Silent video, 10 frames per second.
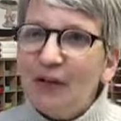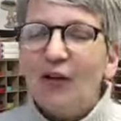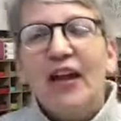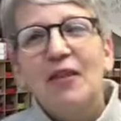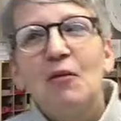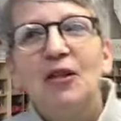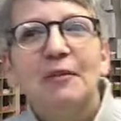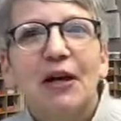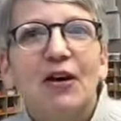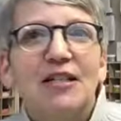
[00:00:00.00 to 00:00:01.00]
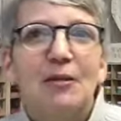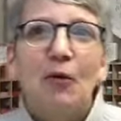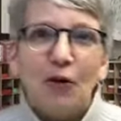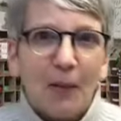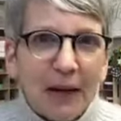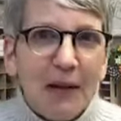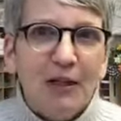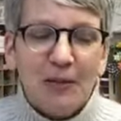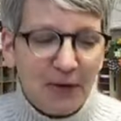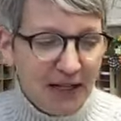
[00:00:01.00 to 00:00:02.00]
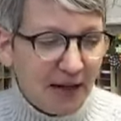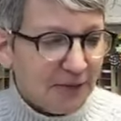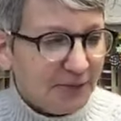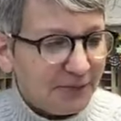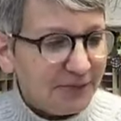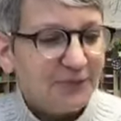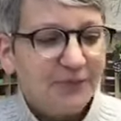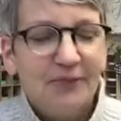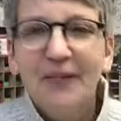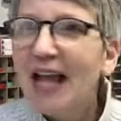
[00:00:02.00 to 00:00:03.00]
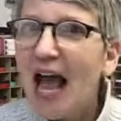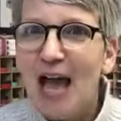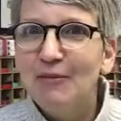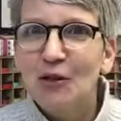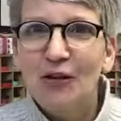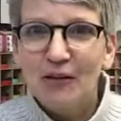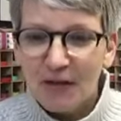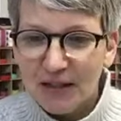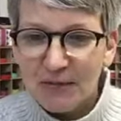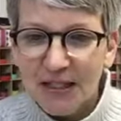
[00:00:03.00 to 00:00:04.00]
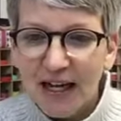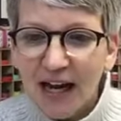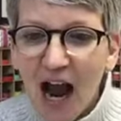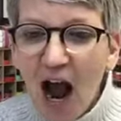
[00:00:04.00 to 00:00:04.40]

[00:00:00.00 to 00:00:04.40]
Okay, they won't let me across the border, but I'm gonna pretend. I'm totally wound up tonight.